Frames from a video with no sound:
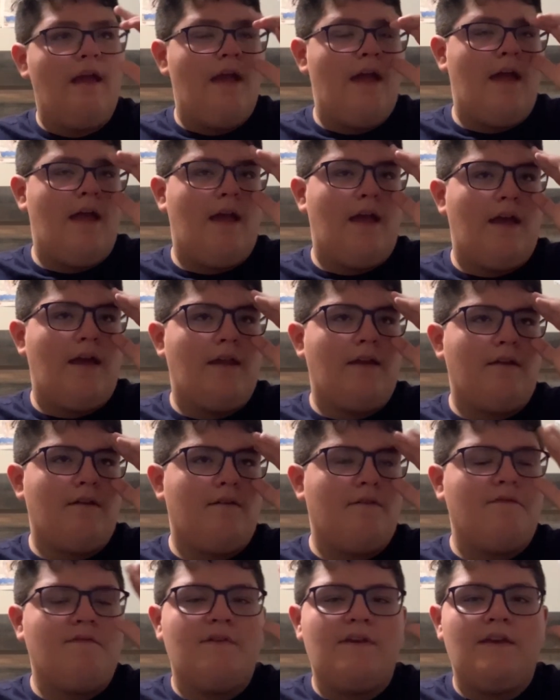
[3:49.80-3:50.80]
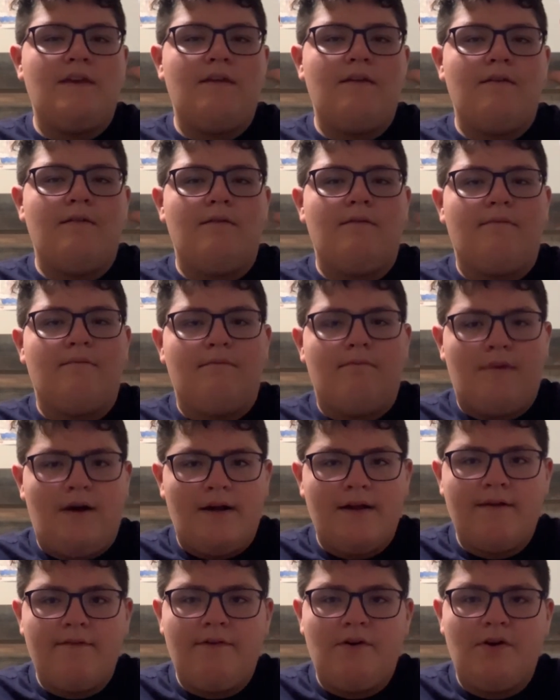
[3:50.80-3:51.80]
and the
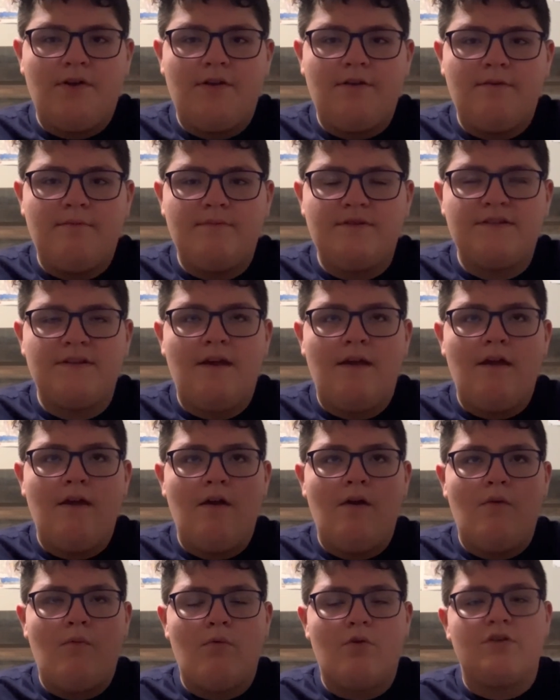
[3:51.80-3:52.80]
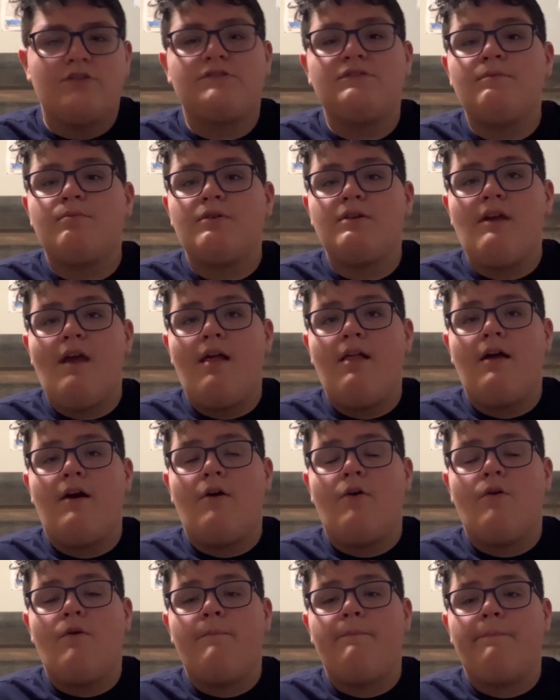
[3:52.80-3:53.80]
manga volumes were super
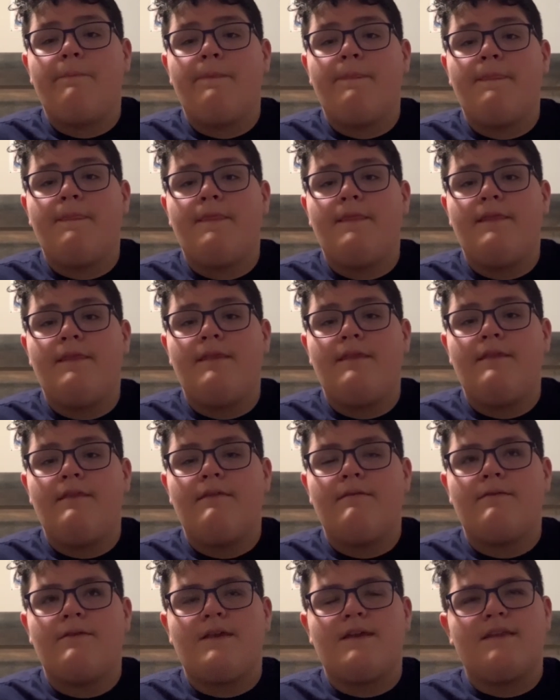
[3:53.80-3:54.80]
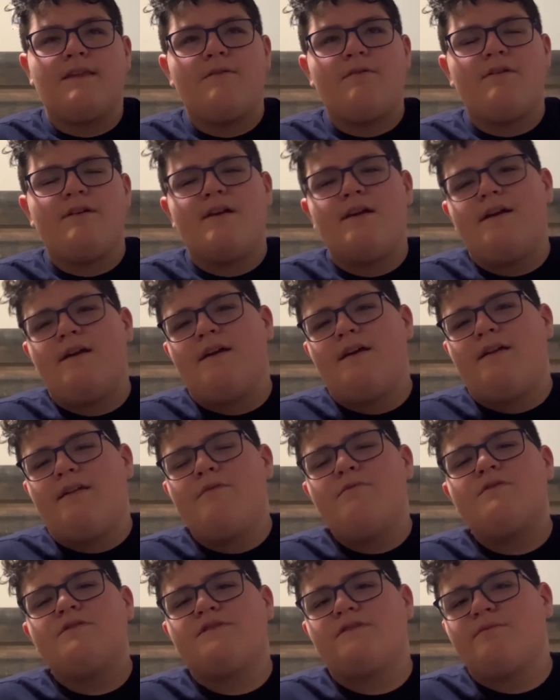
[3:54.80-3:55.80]
yellow. They
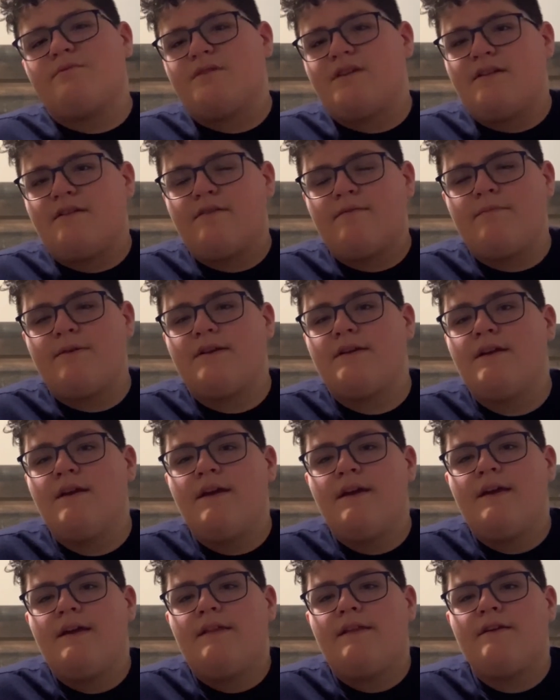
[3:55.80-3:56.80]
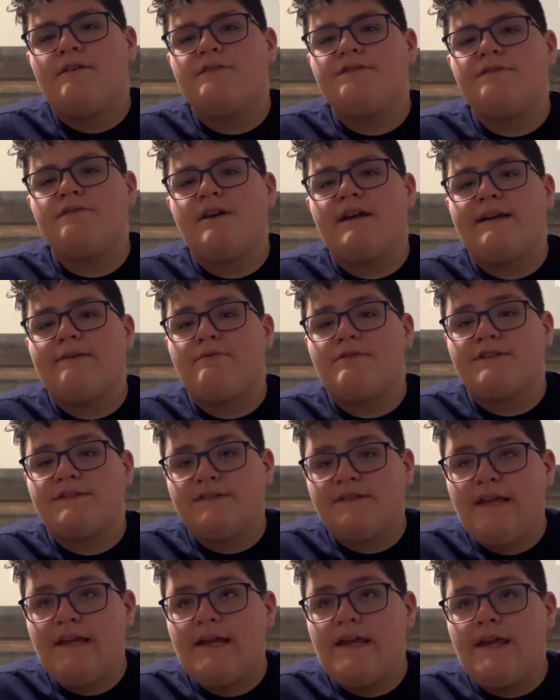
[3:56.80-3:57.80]
weren't super yellow, but they also kind of were
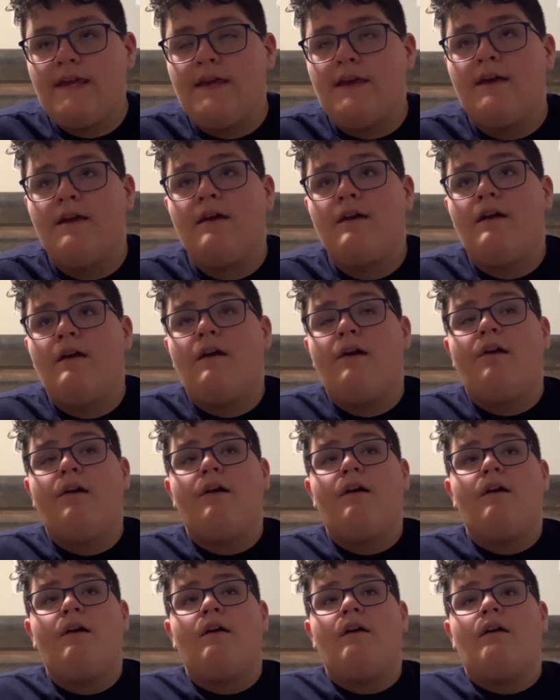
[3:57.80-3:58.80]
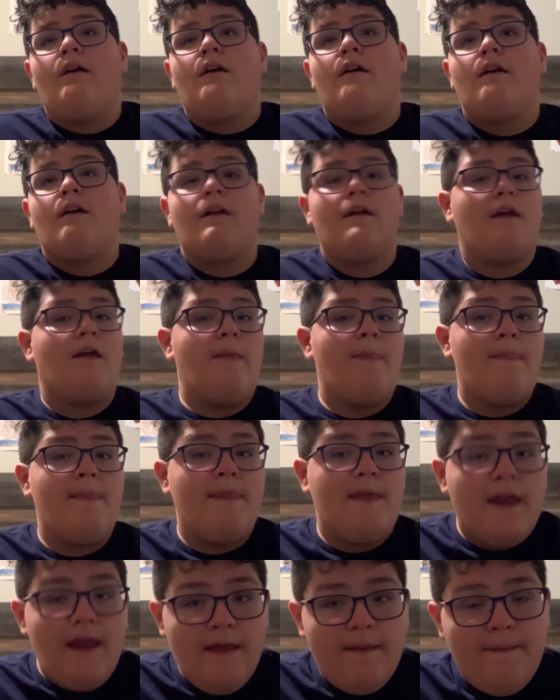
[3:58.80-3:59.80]
sticky.
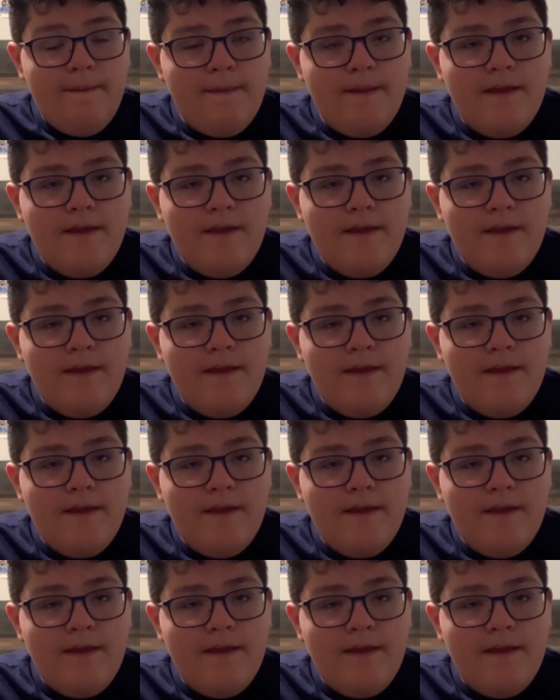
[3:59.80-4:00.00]
And